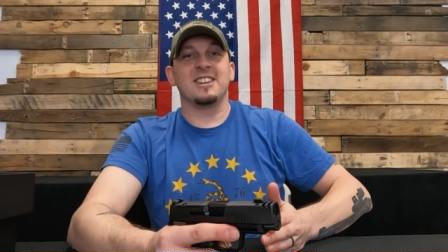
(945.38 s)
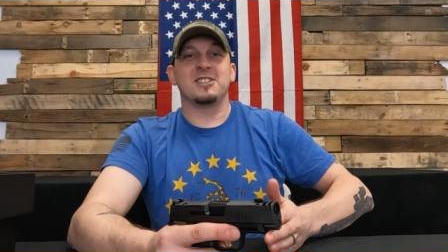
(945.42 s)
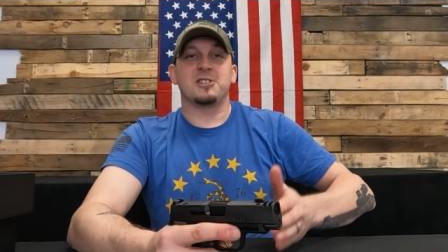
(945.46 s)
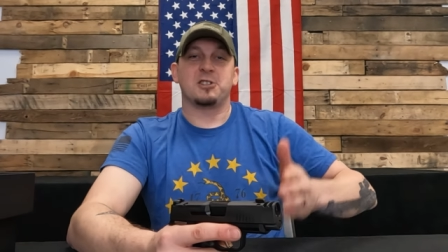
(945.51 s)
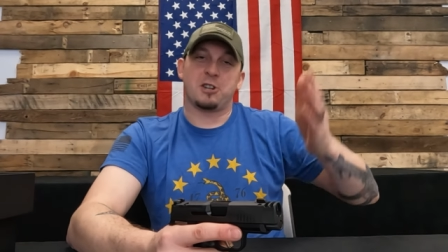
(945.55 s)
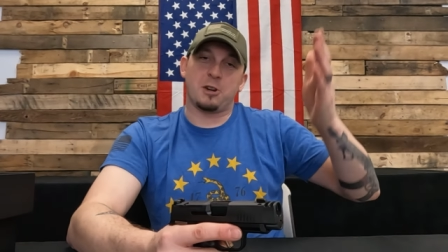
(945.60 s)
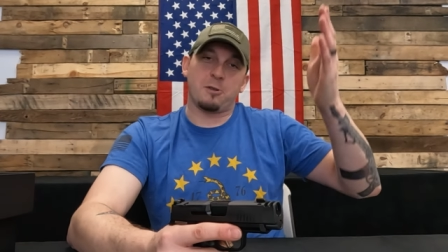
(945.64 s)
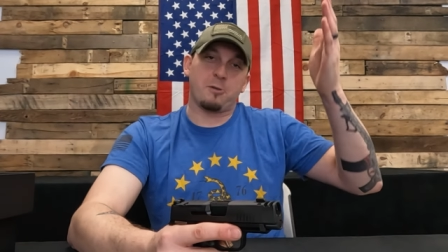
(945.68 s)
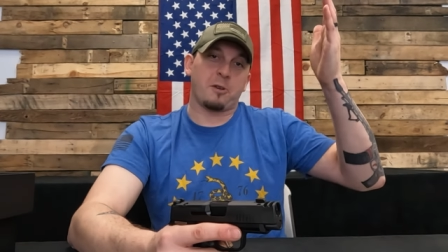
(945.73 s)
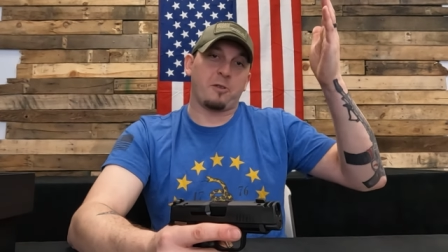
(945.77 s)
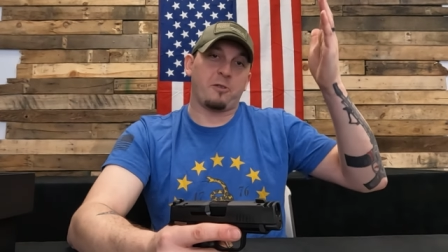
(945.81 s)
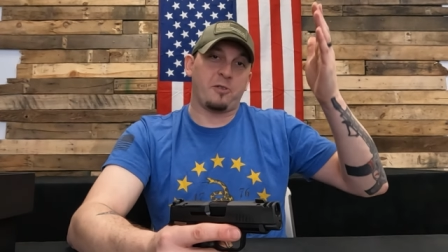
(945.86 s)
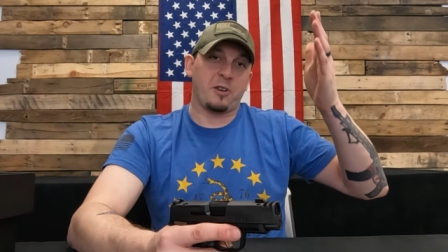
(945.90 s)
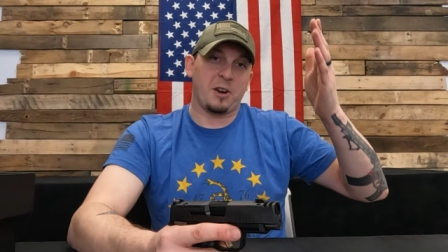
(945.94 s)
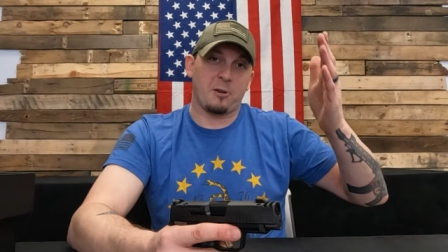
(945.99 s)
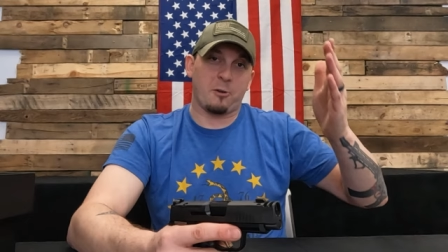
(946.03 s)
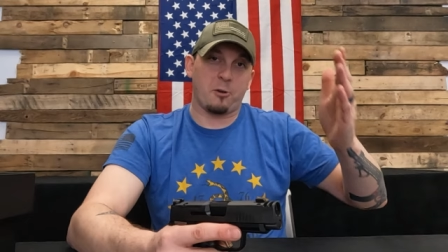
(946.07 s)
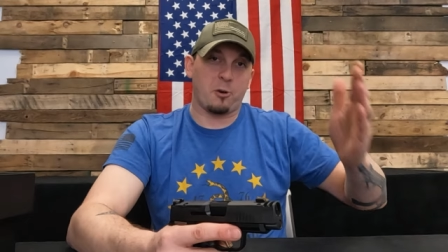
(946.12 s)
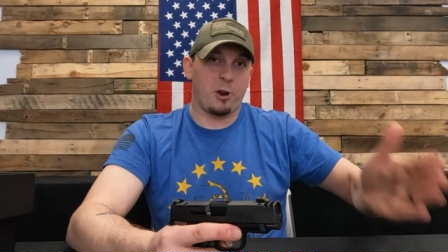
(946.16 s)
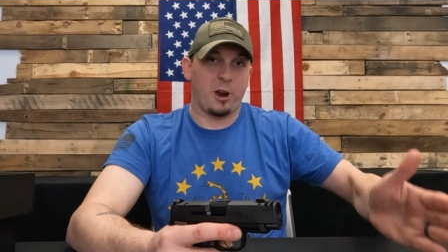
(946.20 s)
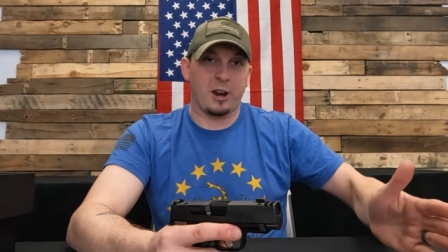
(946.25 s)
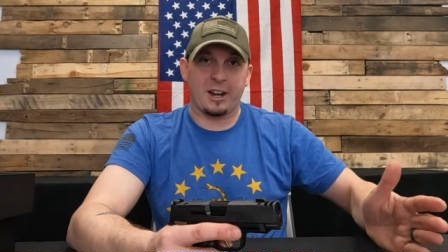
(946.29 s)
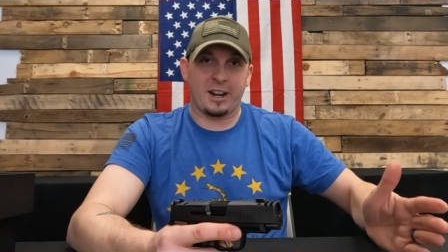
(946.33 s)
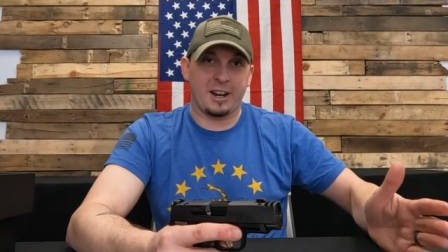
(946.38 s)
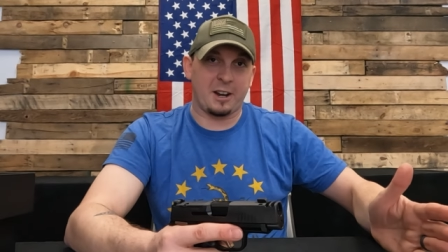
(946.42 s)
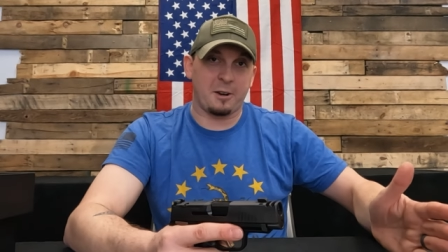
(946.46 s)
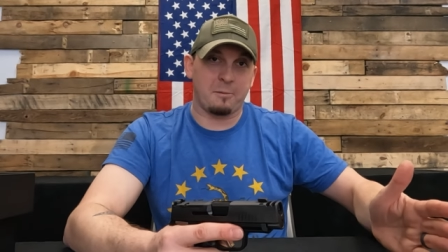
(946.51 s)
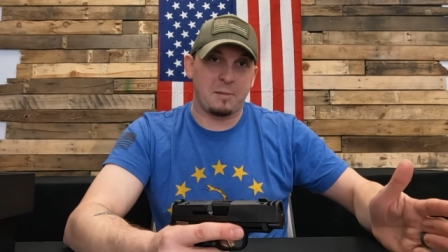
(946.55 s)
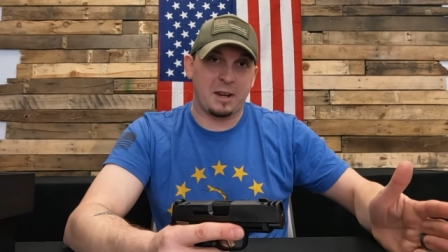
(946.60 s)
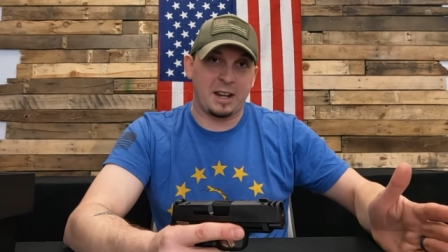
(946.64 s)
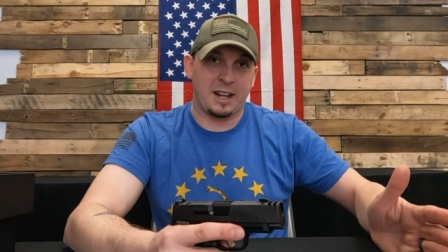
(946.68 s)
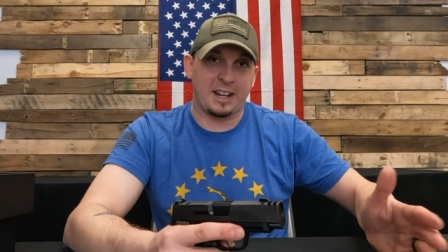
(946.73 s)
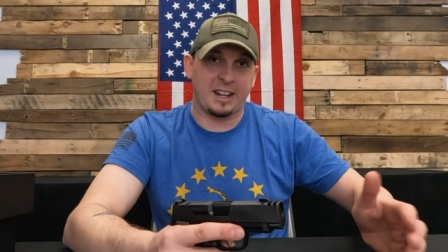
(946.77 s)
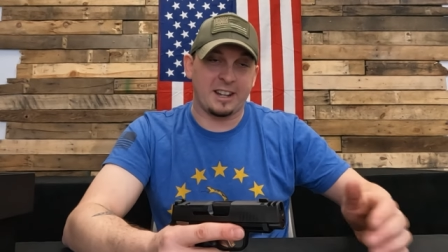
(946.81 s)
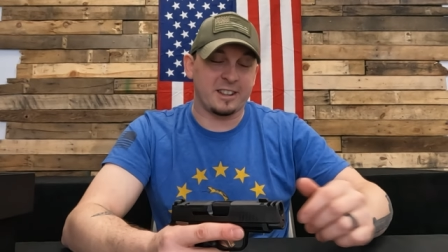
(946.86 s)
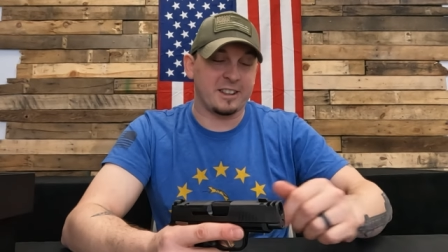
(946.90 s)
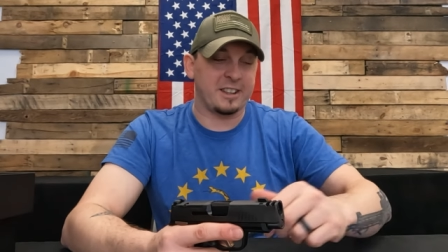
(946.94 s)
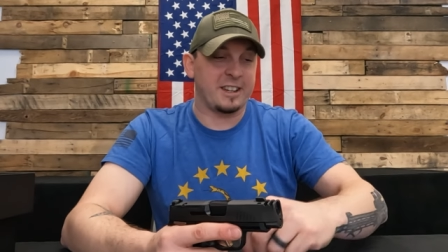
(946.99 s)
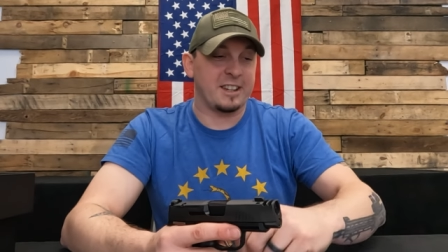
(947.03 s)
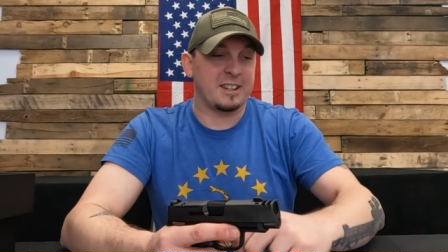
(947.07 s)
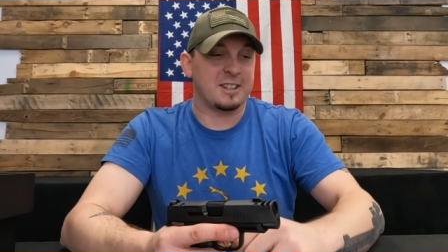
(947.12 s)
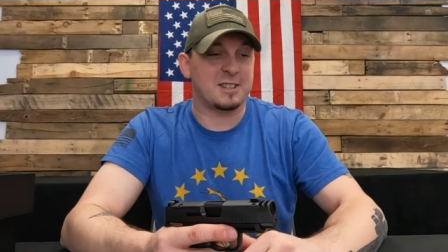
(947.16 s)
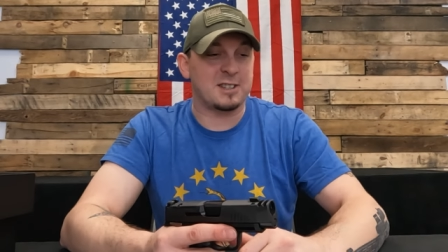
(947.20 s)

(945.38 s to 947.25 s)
she would fit right in immediately.